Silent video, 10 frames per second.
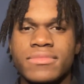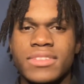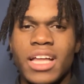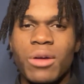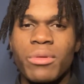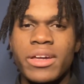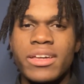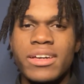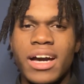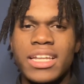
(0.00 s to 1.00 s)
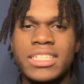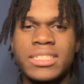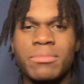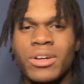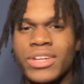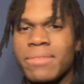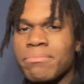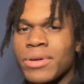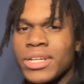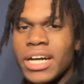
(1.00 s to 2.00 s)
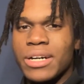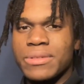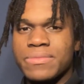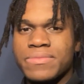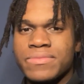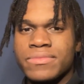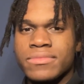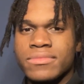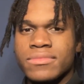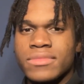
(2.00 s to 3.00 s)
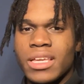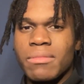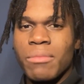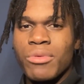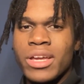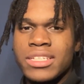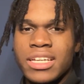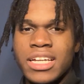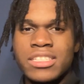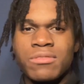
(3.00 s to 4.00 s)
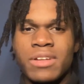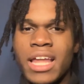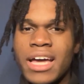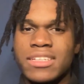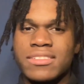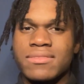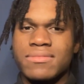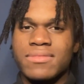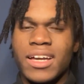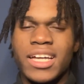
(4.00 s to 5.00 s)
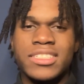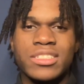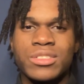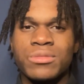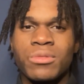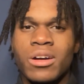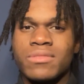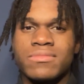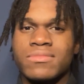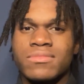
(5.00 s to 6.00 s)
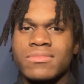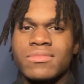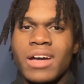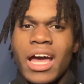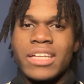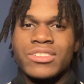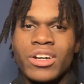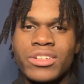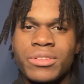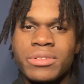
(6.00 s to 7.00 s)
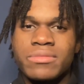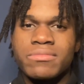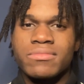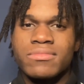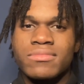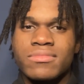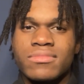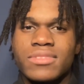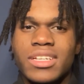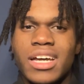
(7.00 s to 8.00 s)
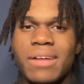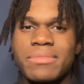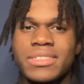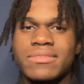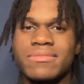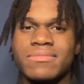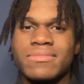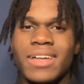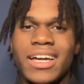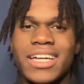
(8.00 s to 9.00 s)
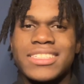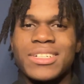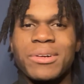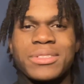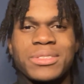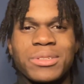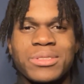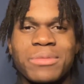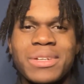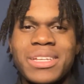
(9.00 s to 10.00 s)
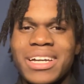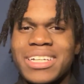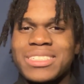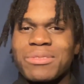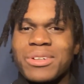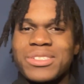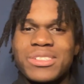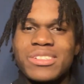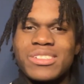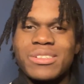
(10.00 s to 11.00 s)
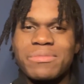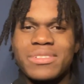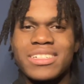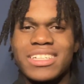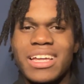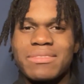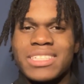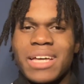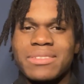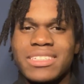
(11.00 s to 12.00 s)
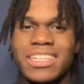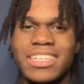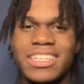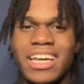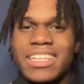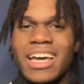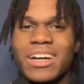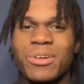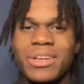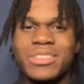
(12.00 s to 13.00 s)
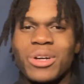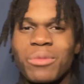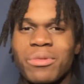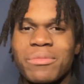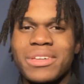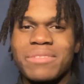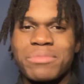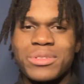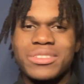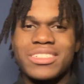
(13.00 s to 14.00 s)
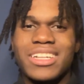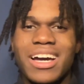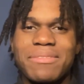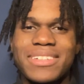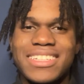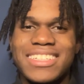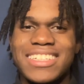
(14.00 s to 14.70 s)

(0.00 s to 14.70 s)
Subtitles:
That way, at least I'm not getting burnt out. In my breaks, I get to relax. I get to do what I enjoy doing. You know what I mean? I get to go on social media. I get to watch YouTube. Them types of things. Get that quick dopamine boost. You know what I mean?